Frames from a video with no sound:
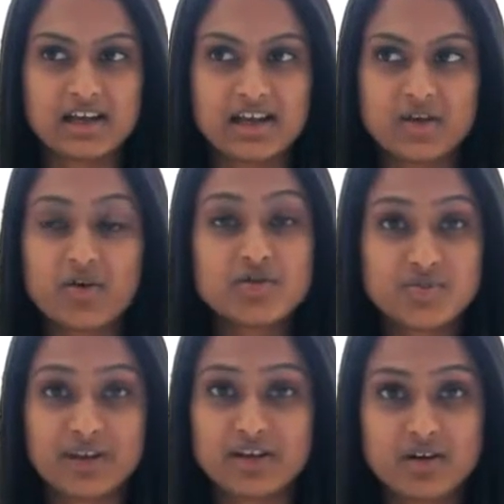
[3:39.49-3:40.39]

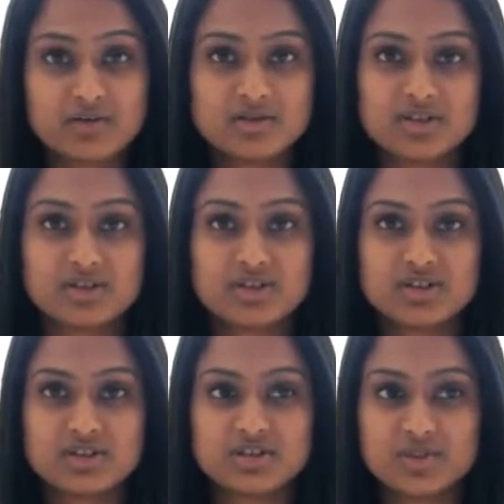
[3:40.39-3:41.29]
engrossed by the culture,
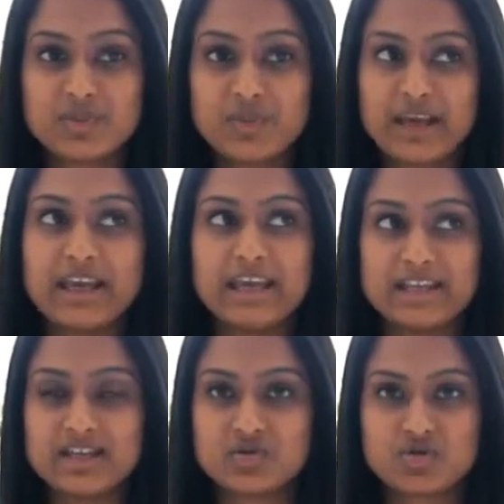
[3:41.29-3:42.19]
just to be in
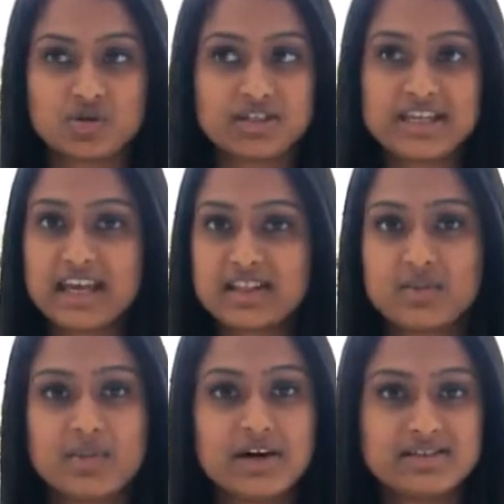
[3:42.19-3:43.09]
it. So to take the
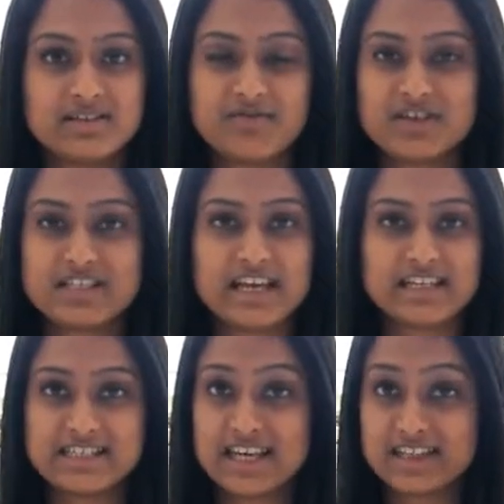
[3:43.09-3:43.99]
bus every day,
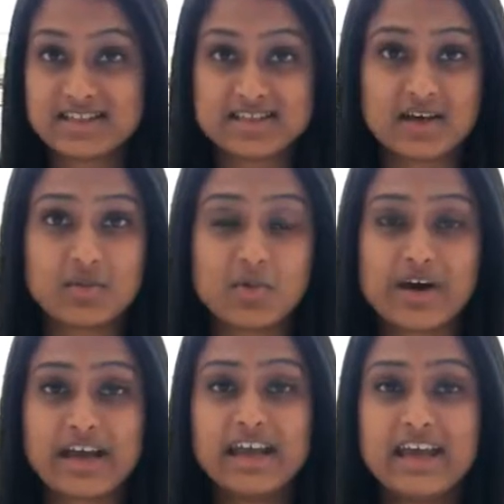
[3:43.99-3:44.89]
to take the
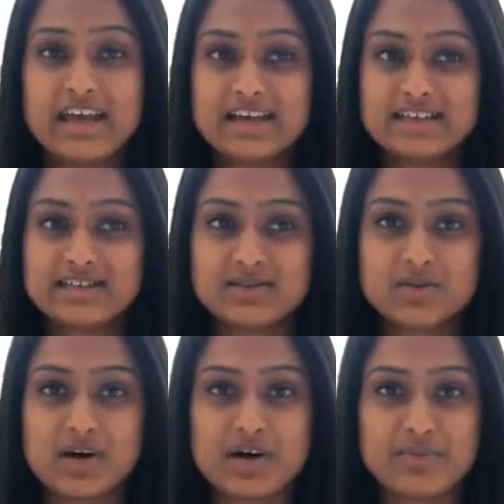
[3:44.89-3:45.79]
subway,
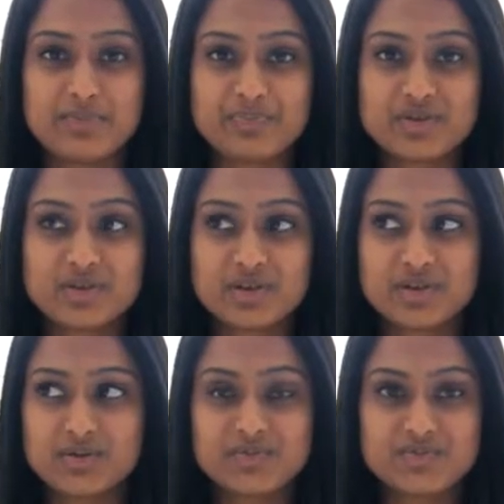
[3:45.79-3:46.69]
to, um,
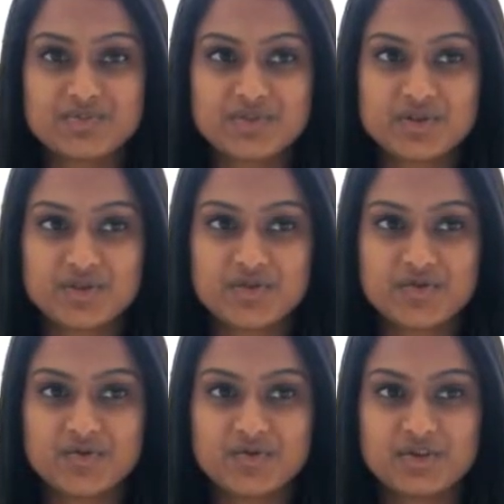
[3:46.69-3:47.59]
to sort of
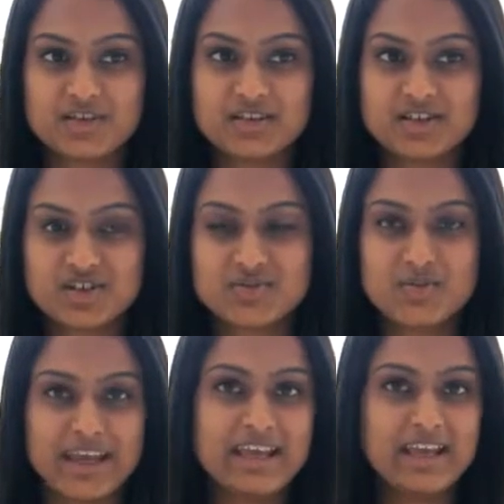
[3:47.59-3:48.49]
just
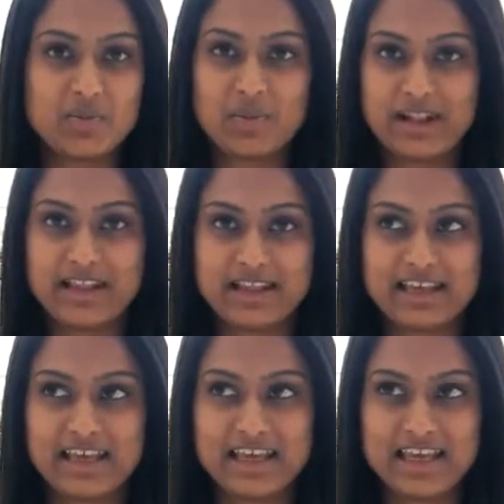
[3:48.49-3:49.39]
be
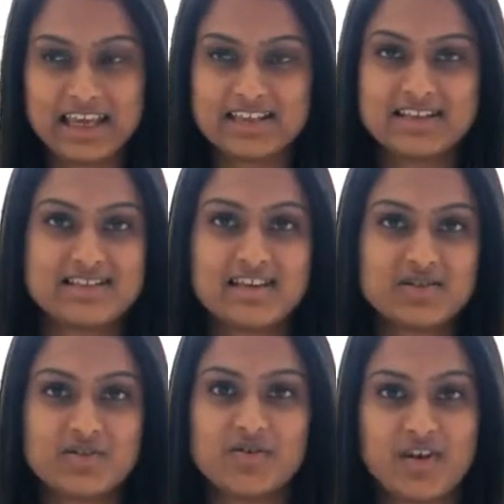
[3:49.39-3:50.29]
completely in the
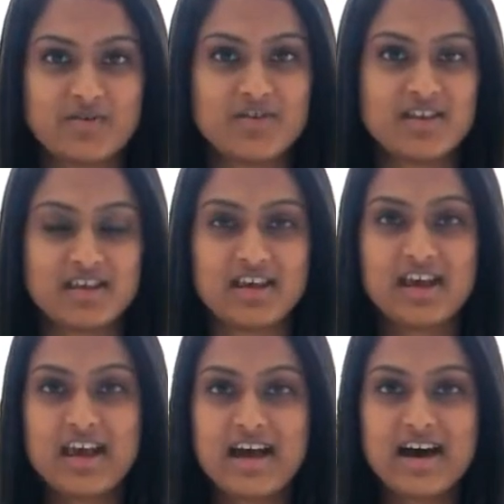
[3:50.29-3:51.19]
center of everything.
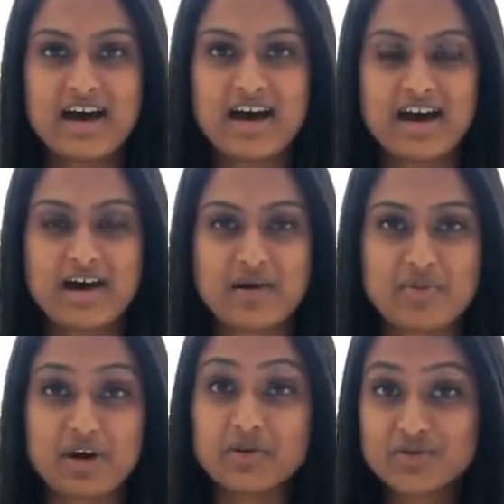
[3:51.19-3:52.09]
Mm. Um,
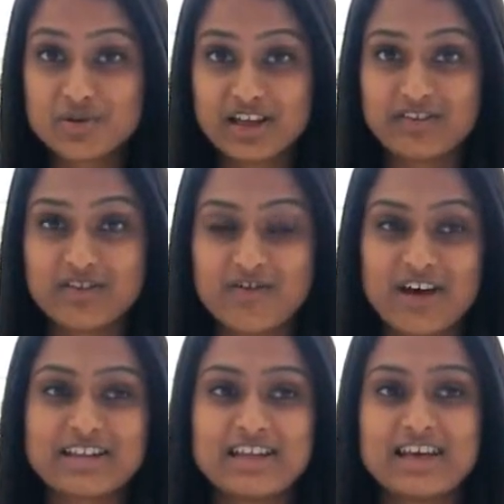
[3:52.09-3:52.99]
I also love the
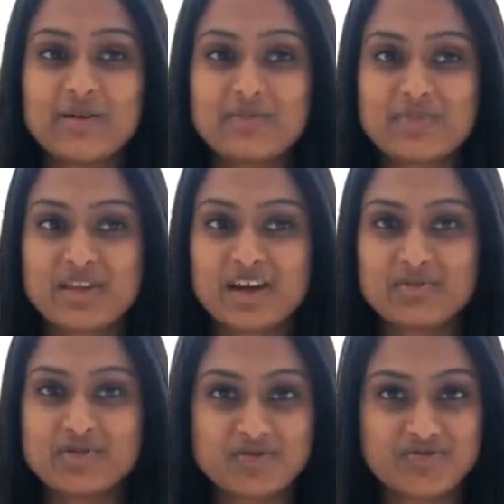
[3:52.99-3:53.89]
fact that
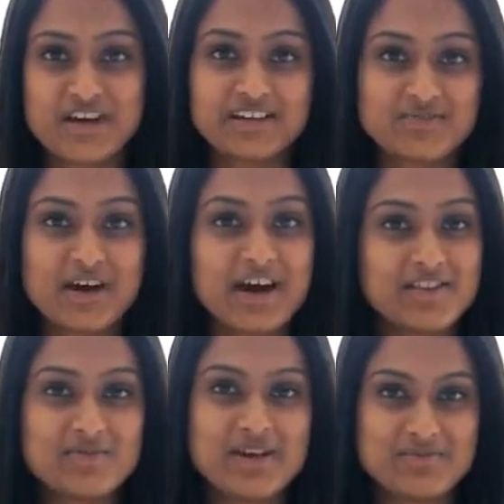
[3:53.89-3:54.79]
I'm surrounded by
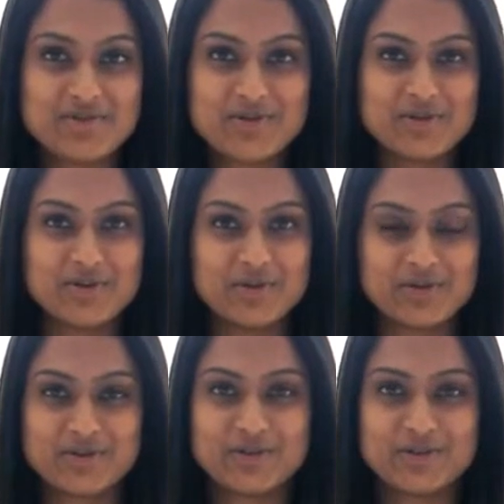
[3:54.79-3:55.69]
other people who are
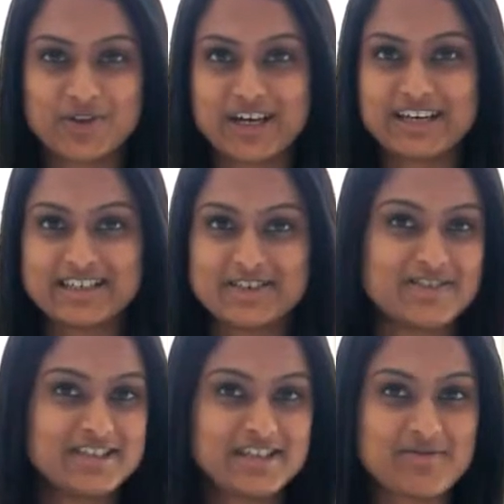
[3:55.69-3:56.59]
also trying to do
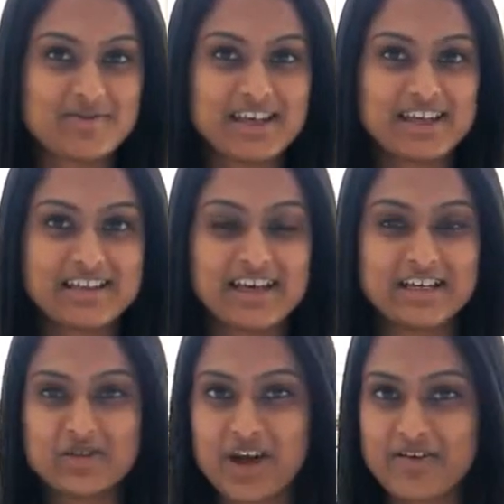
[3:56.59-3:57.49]
the same thing,
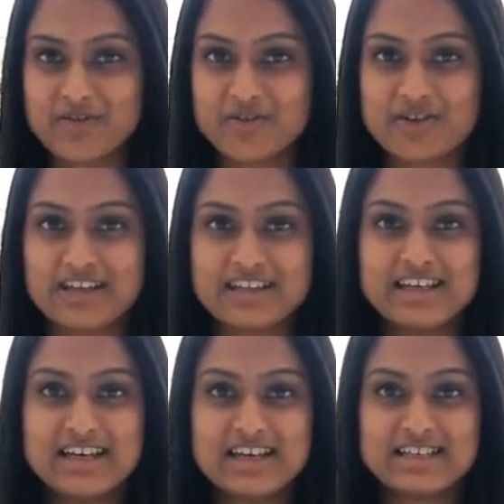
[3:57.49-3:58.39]
like travel and
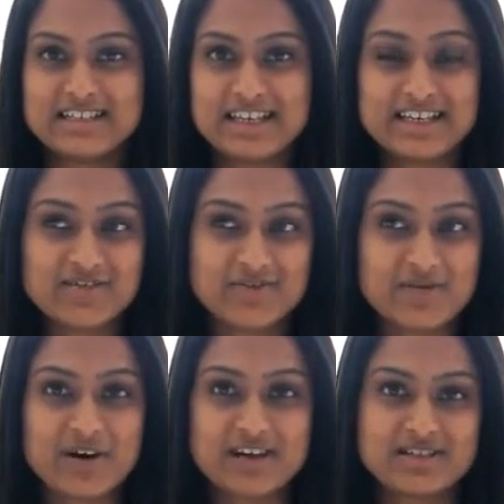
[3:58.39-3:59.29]
see
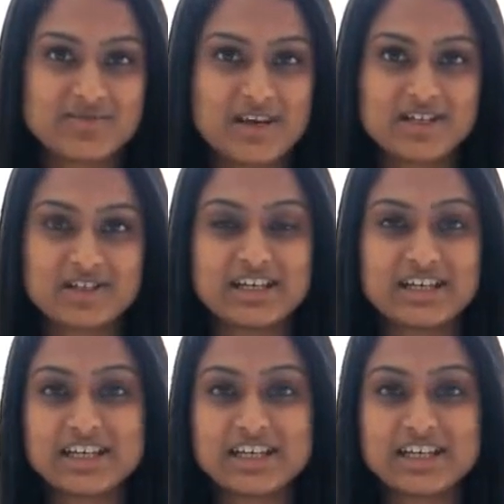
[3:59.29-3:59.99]
different parts of Beijing and